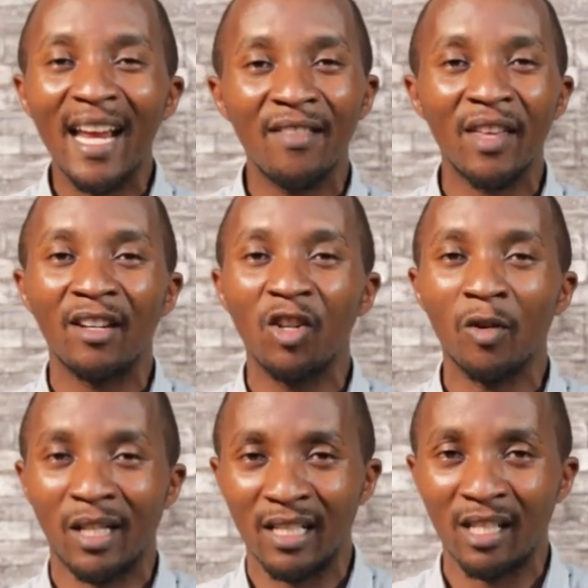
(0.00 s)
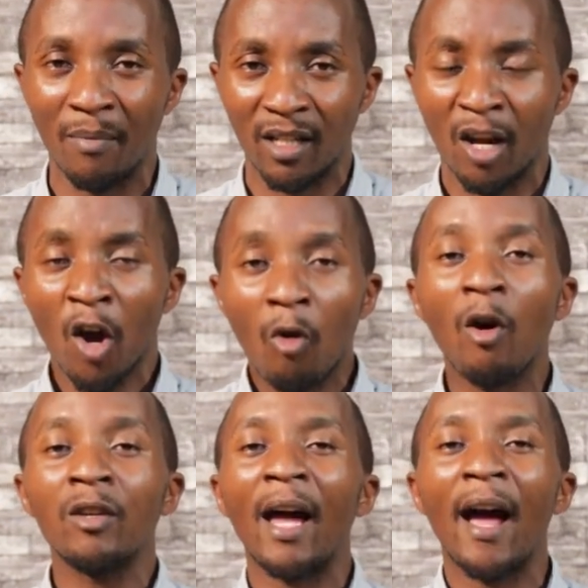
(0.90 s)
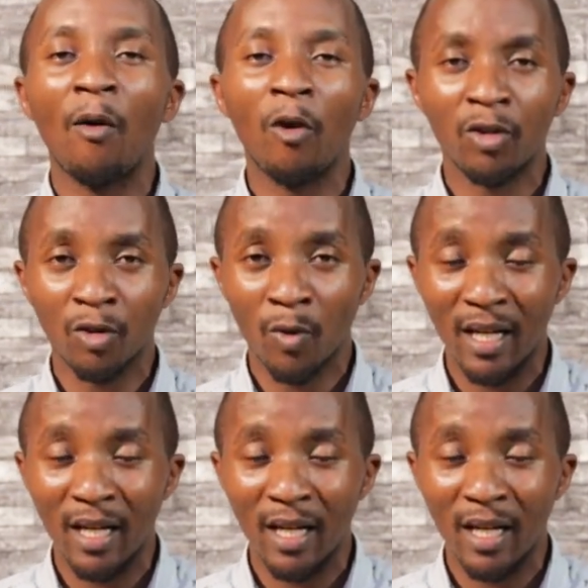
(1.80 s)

in the New Testament. What I want you to